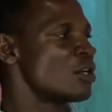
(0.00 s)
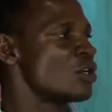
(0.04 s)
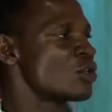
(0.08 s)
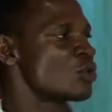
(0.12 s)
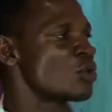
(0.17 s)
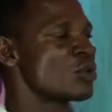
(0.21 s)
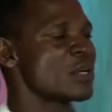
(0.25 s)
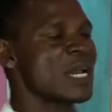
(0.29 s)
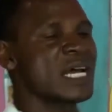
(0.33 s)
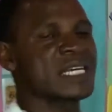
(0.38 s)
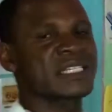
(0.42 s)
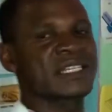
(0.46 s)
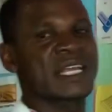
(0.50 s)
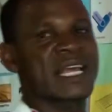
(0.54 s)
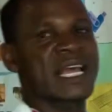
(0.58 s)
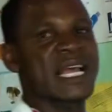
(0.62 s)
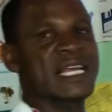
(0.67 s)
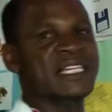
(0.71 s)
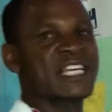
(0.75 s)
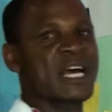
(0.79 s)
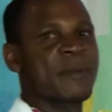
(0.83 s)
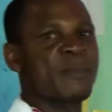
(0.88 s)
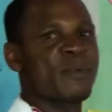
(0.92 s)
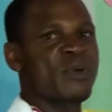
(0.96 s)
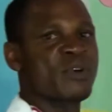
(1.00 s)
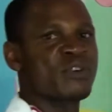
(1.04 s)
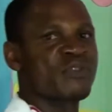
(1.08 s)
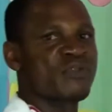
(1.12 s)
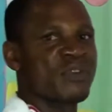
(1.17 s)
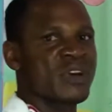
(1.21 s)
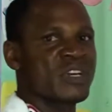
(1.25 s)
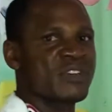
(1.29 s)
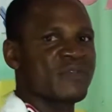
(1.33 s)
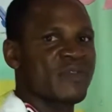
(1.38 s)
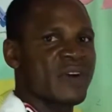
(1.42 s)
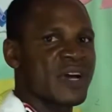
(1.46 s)
So that's example of
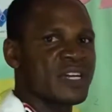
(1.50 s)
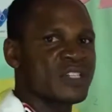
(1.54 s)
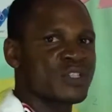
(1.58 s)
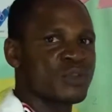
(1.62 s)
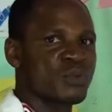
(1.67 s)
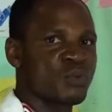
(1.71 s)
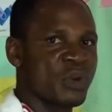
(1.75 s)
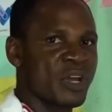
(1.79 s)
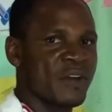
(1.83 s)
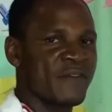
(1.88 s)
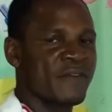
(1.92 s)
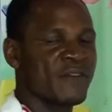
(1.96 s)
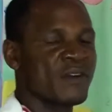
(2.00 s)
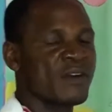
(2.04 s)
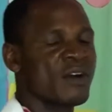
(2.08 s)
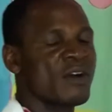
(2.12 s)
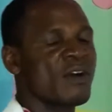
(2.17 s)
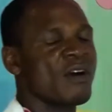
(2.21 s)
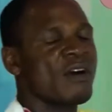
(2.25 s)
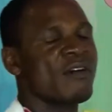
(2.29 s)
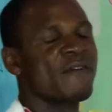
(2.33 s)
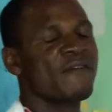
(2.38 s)
transverse wave.